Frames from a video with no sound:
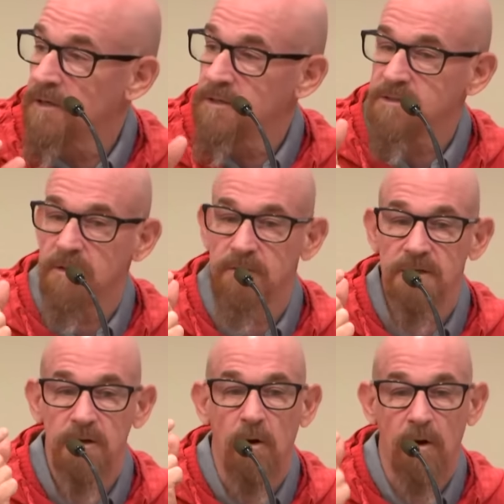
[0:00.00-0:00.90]
So
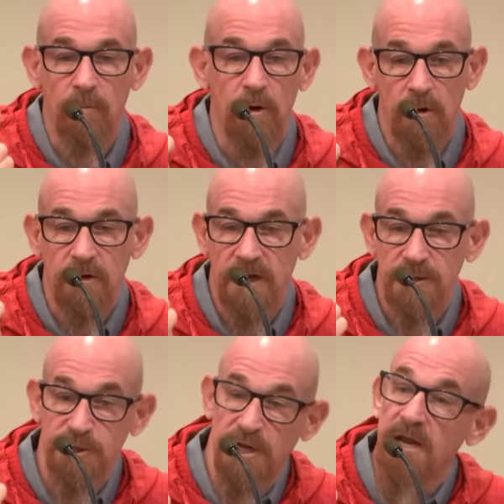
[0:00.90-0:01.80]
the armor can
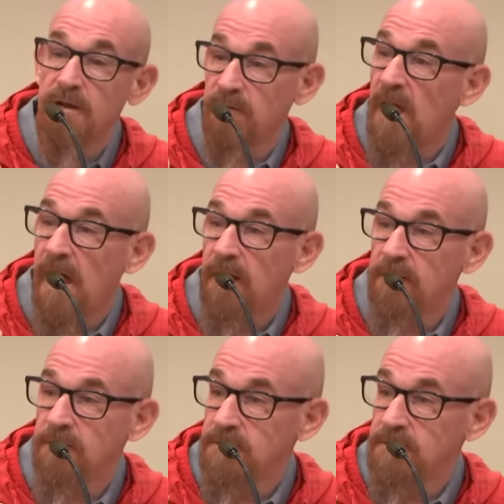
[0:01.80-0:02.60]
shake that